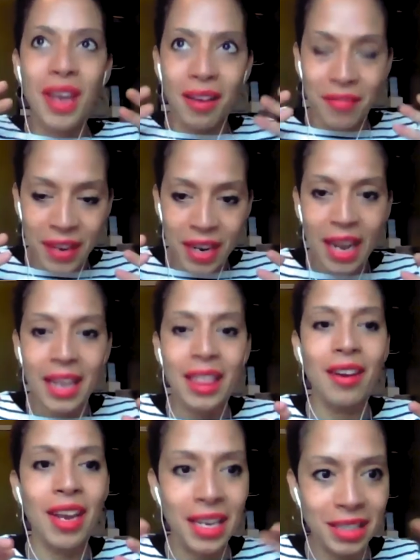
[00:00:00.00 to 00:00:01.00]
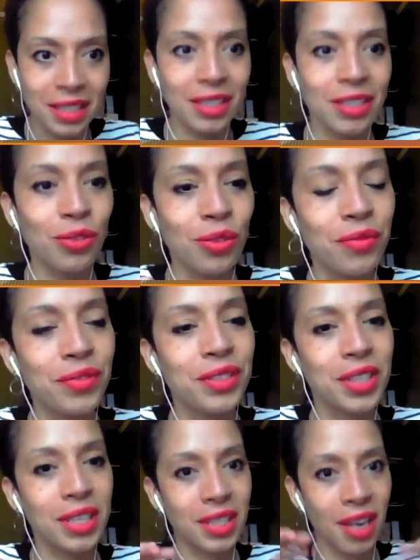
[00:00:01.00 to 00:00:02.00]
I feel like there is a sort of
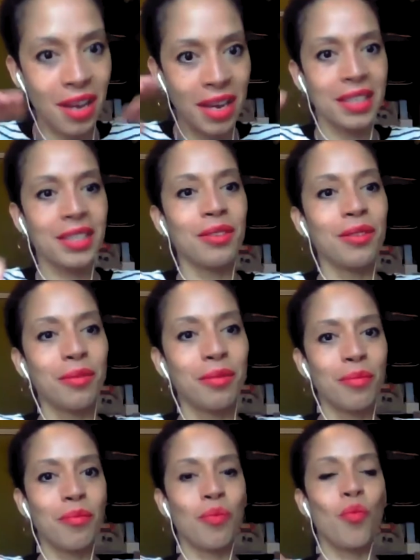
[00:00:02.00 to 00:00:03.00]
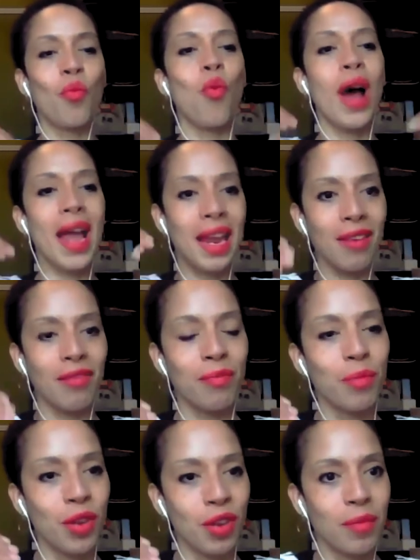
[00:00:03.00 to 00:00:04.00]
societal
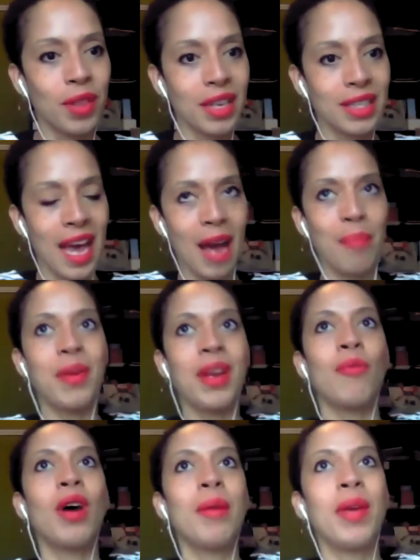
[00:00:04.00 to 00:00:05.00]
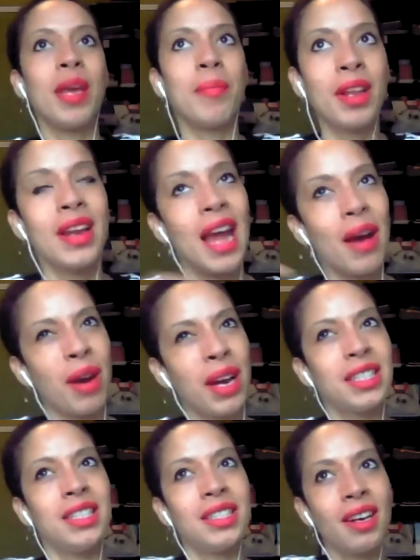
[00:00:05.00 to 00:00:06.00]
wave movement that's happening where people are now
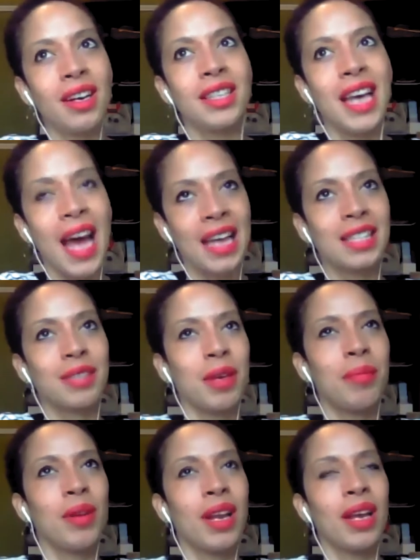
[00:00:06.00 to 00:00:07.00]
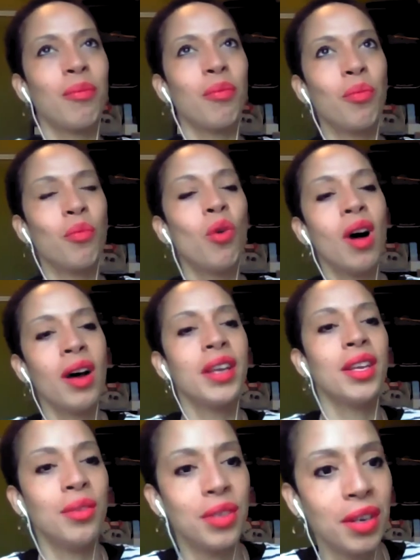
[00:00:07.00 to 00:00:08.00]
actually starting to ask people like, what
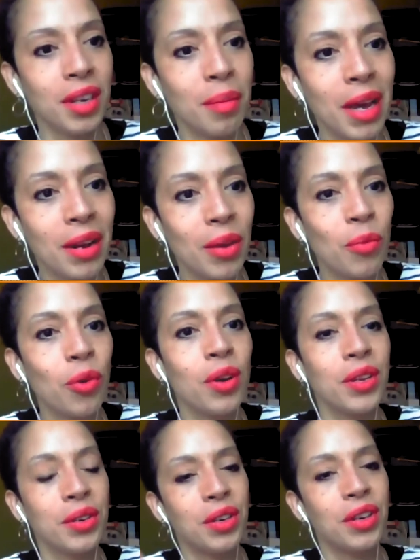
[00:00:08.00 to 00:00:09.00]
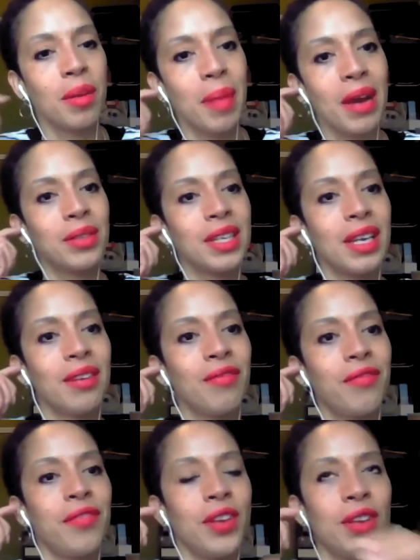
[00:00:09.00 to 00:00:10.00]
are you doing about it? What are you doing about
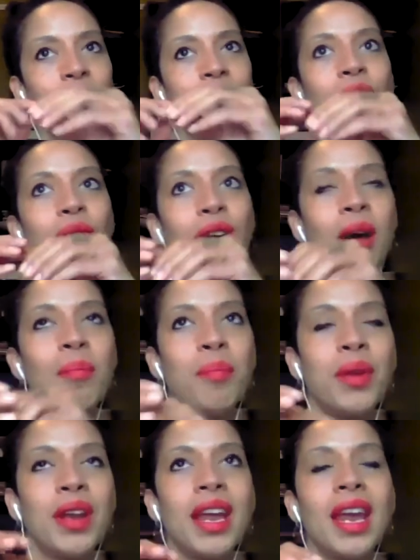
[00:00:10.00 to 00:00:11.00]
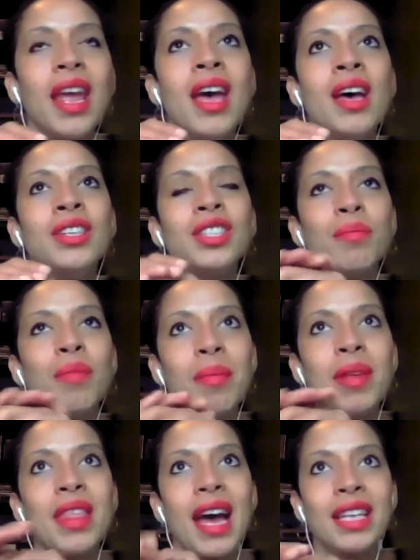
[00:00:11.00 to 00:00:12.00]
it for your company? So
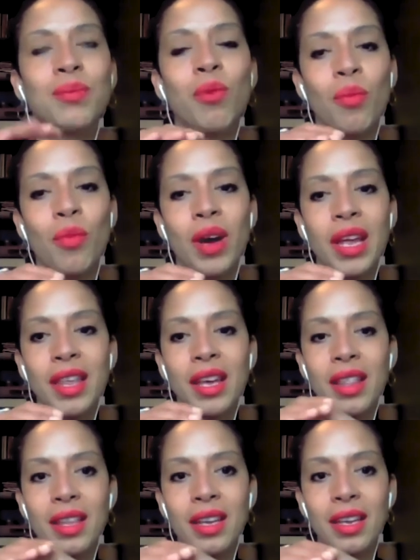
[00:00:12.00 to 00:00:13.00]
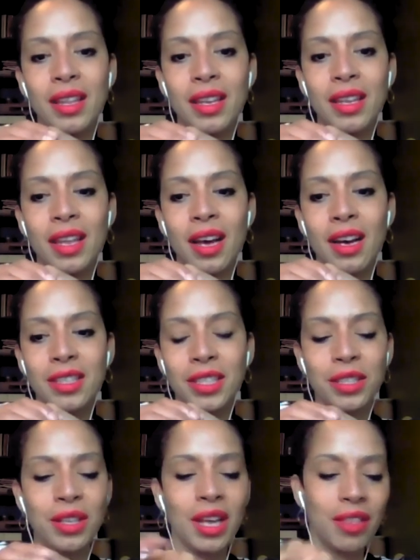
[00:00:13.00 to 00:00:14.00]
maybe that's one way that the
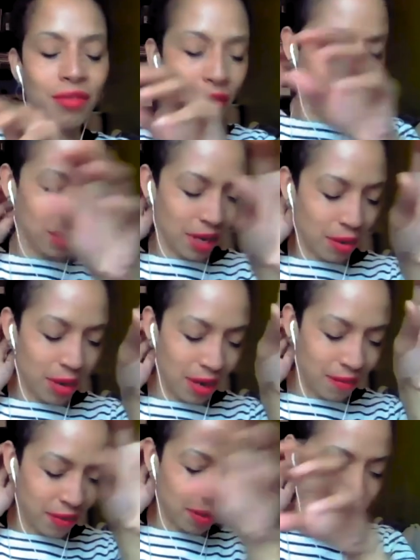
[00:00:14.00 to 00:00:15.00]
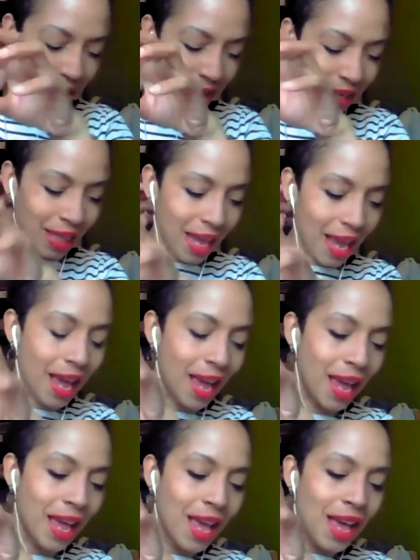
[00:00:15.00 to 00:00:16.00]
artists can do that, through, you know, influencing
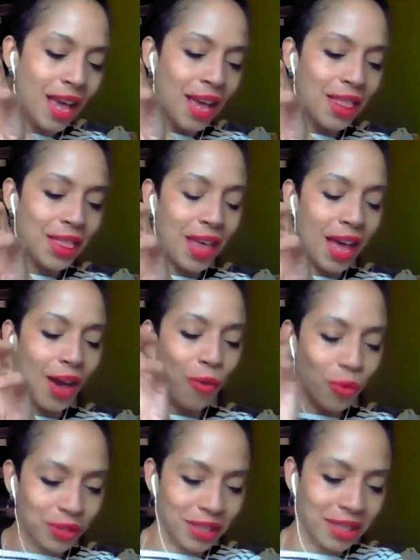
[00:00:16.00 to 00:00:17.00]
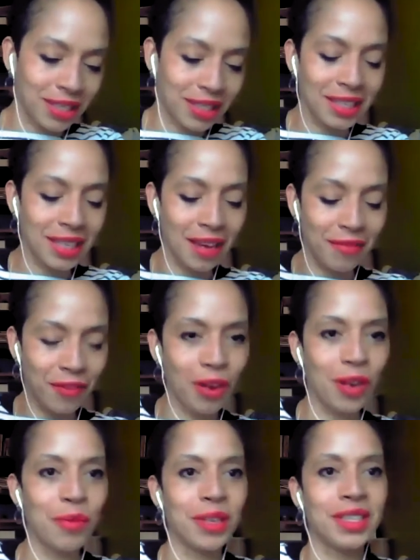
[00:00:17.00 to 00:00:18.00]
their audiences, their
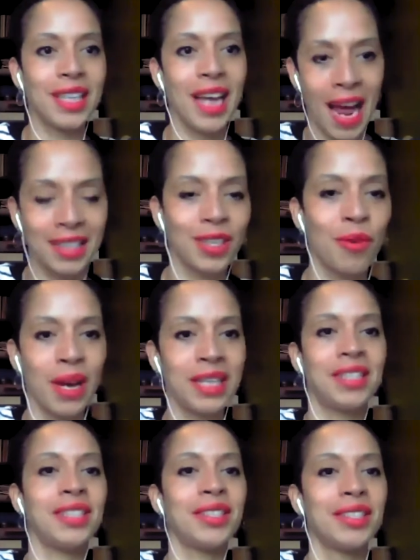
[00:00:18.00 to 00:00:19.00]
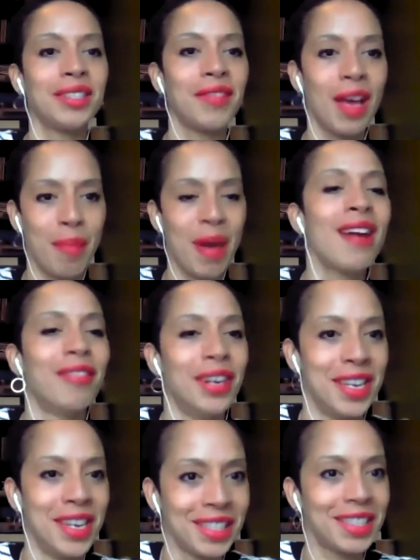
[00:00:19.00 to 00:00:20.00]
followers, to ask questions of their
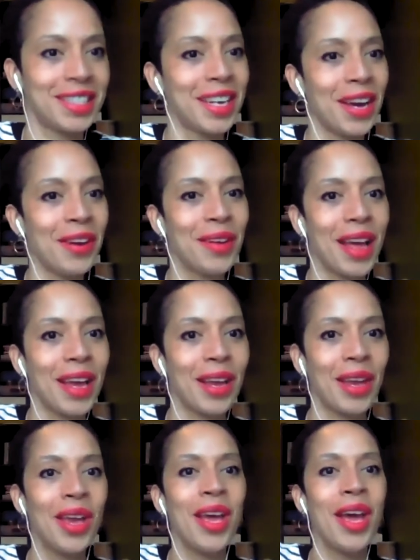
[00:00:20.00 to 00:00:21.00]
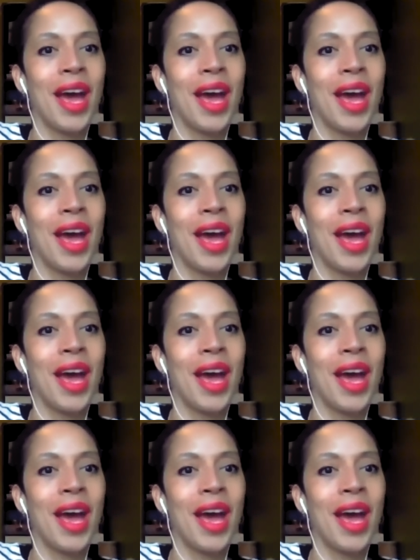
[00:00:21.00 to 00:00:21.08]
parents, you know, like,